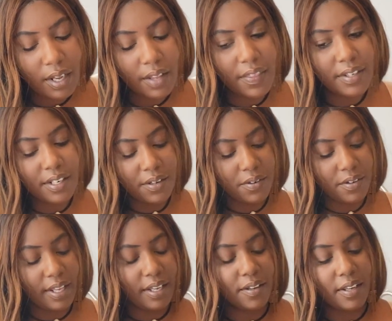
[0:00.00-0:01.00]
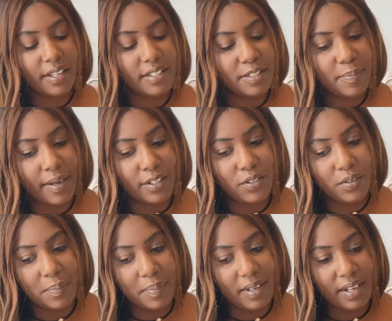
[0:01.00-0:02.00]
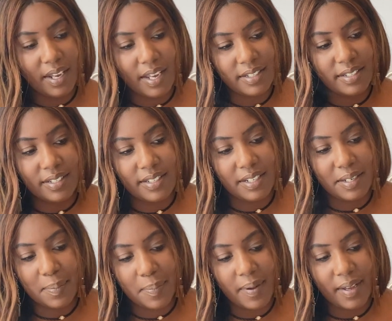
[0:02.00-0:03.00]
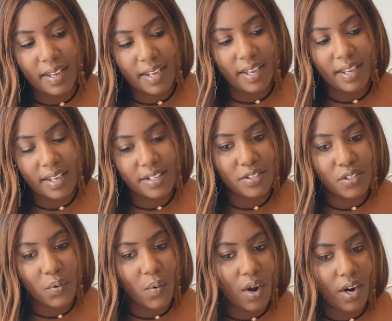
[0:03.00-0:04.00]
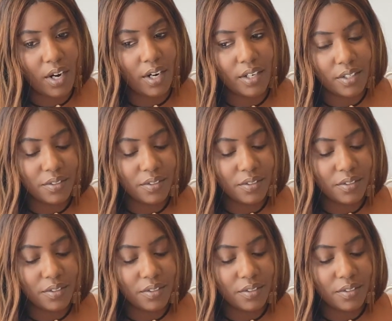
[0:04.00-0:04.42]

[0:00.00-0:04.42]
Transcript: They didn't like expect you to be as deep as you are.